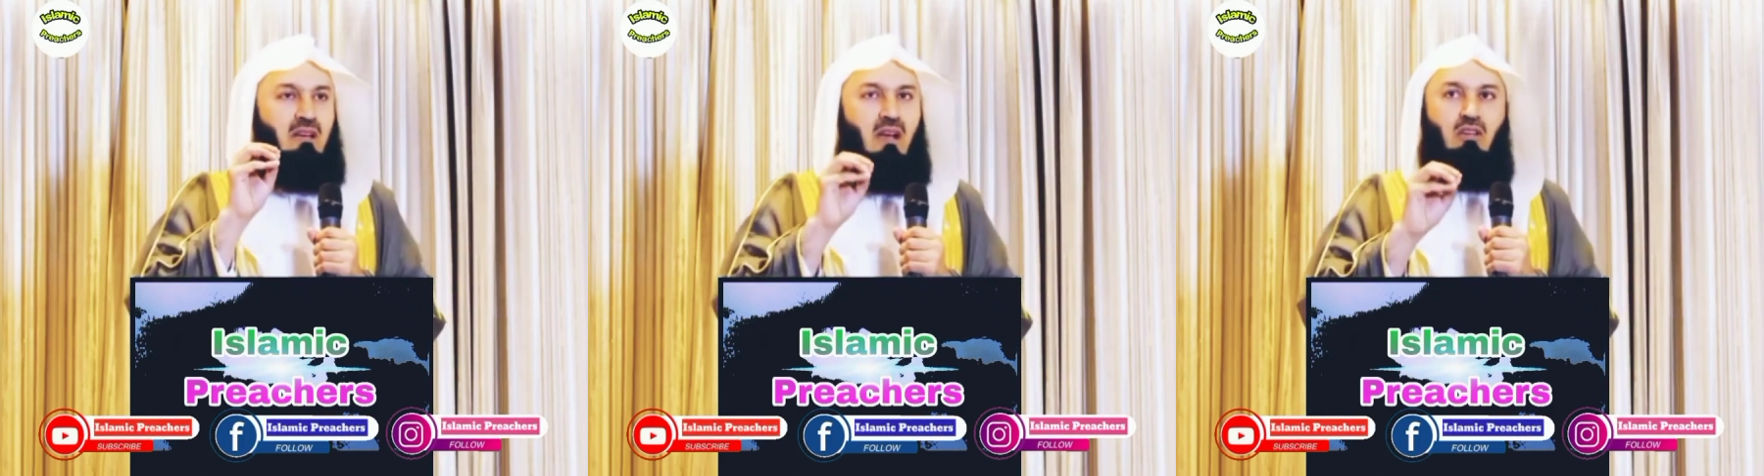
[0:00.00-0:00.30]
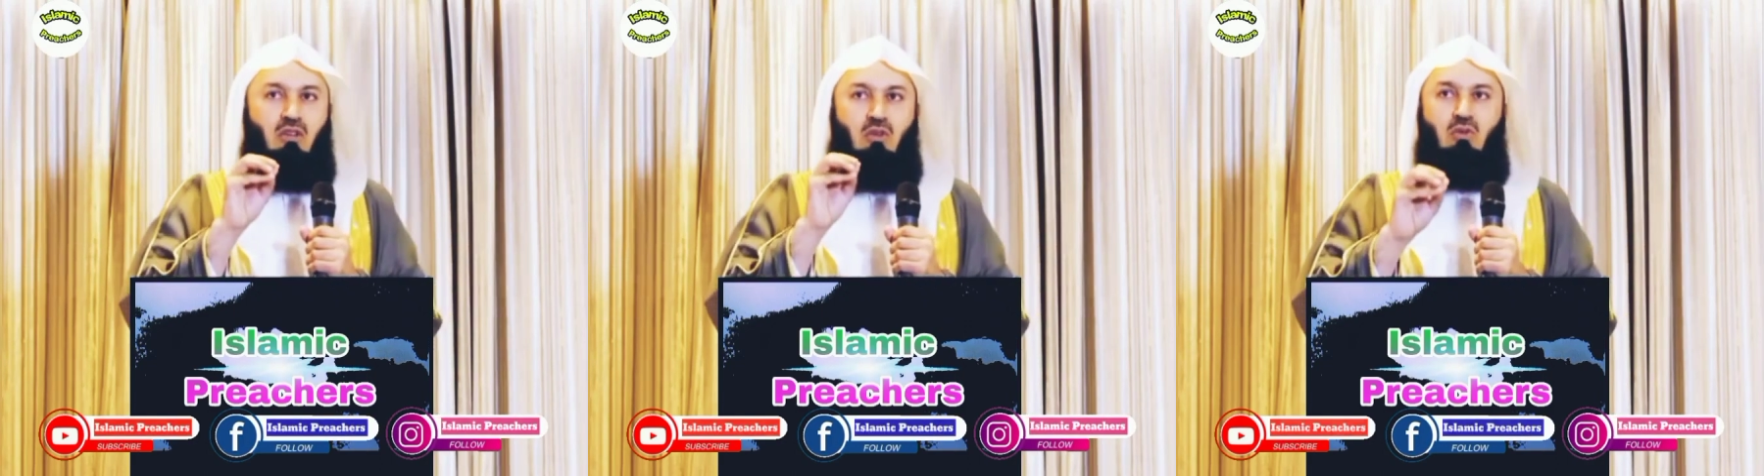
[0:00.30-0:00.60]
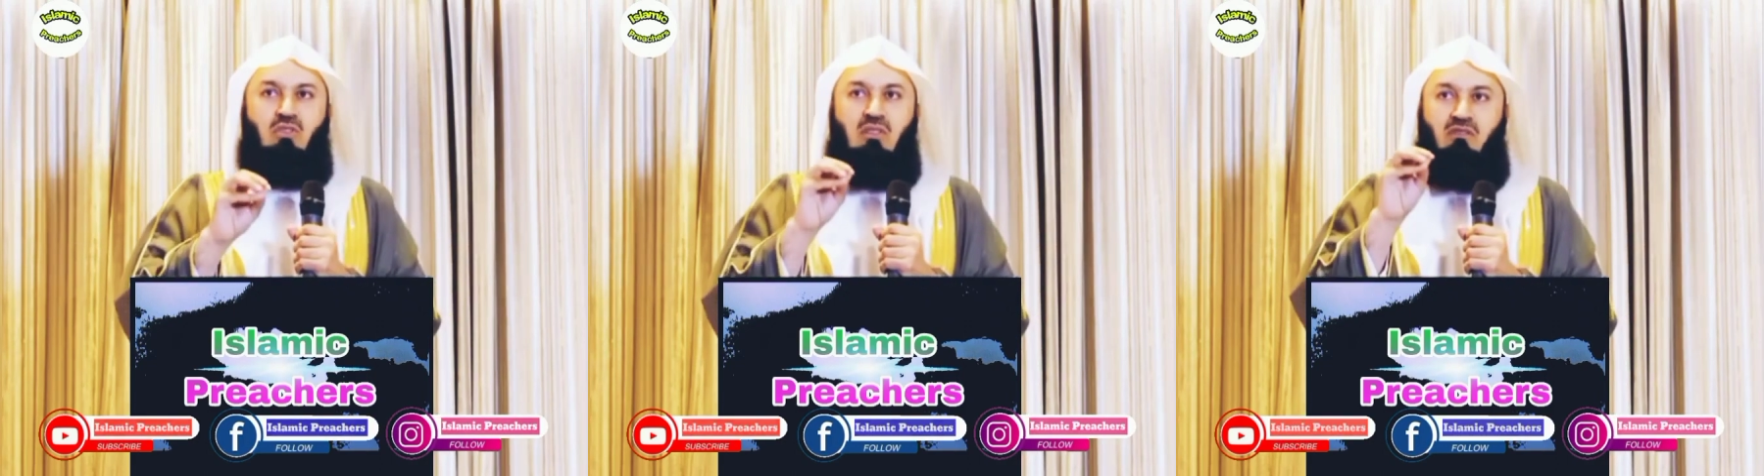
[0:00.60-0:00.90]
can't
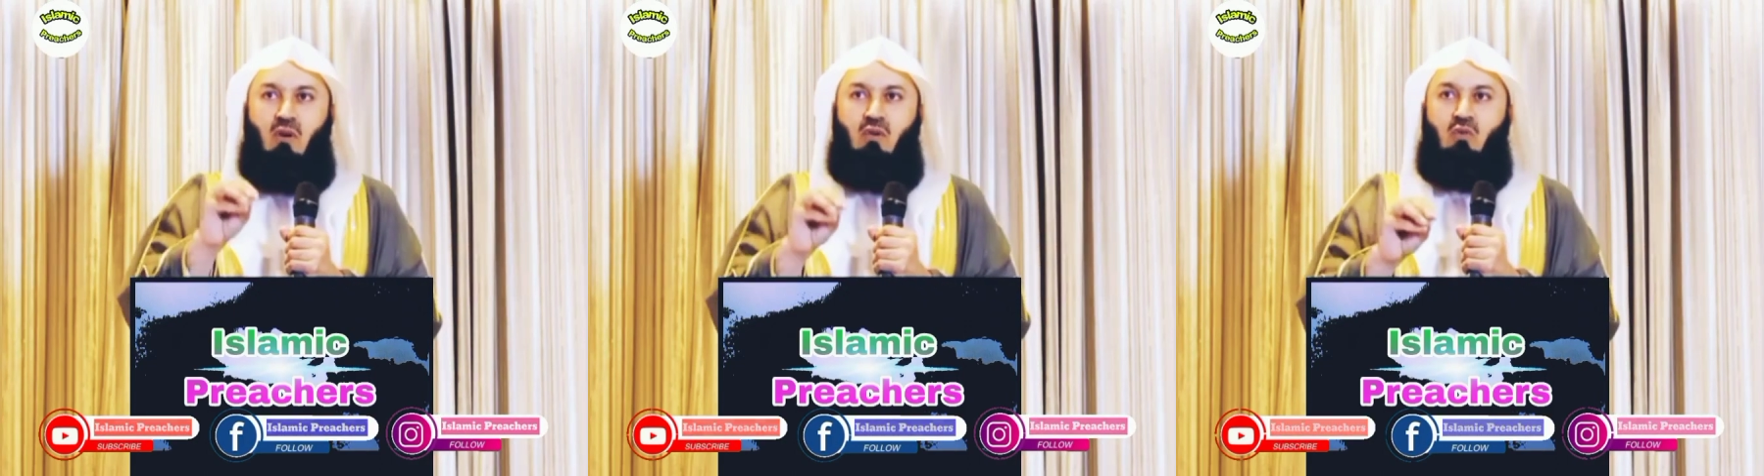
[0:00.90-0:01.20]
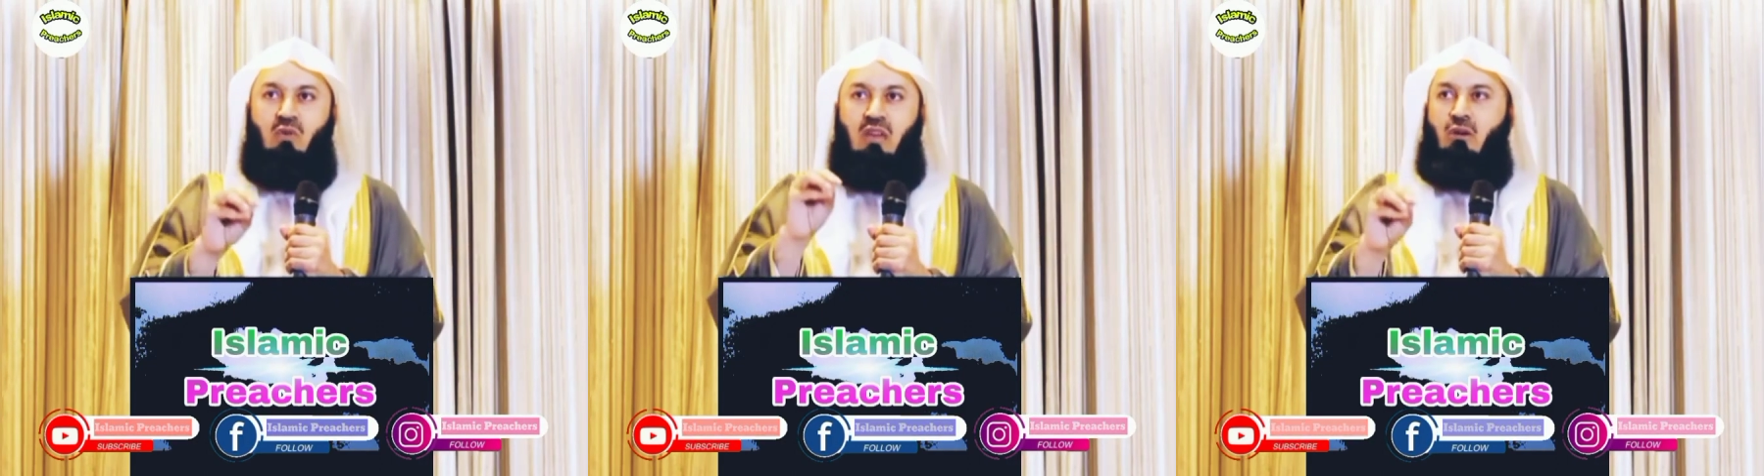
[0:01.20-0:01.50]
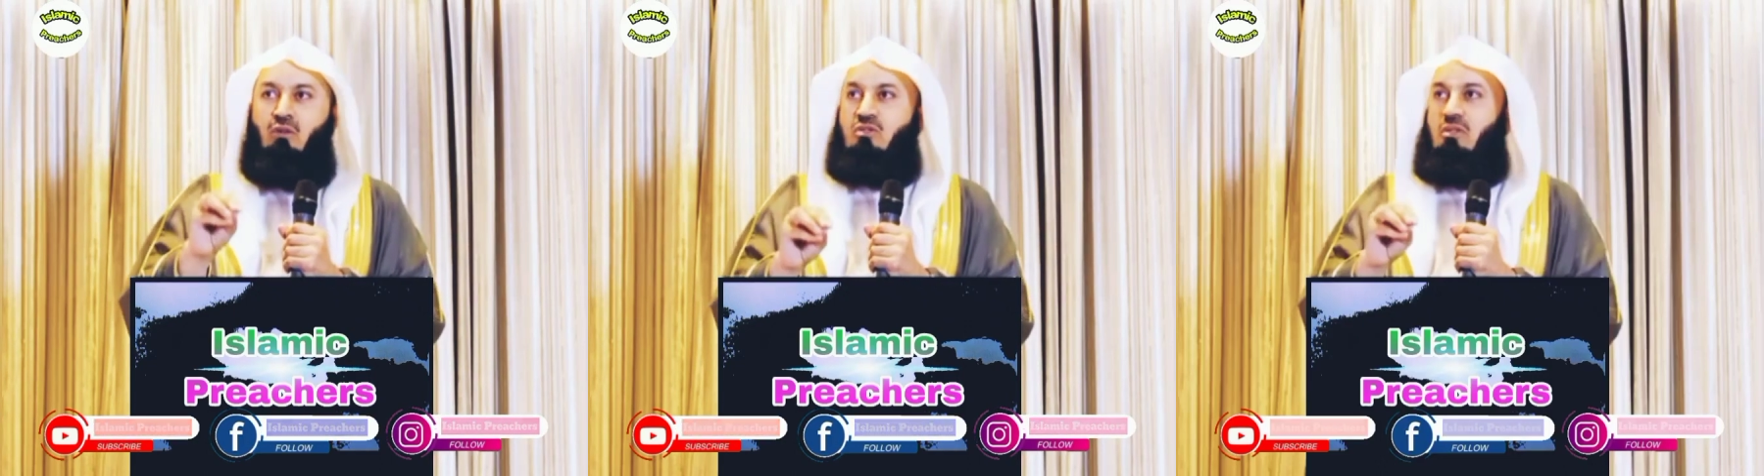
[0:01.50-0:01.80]
use the phone
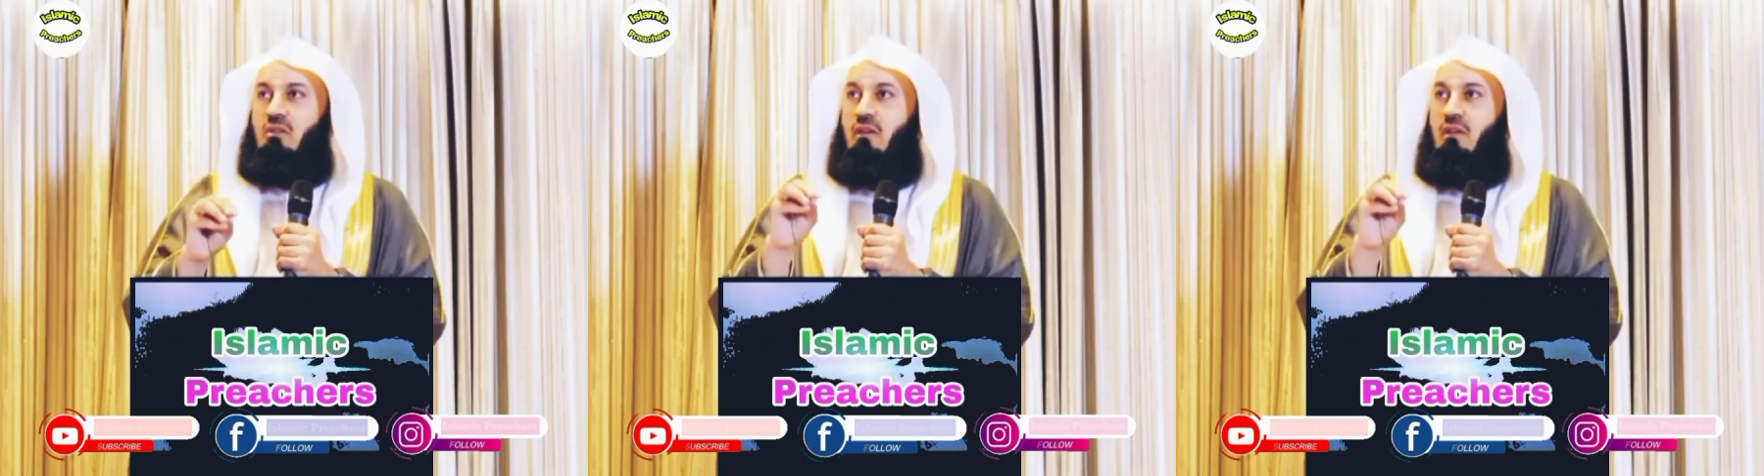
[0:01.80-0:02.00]
without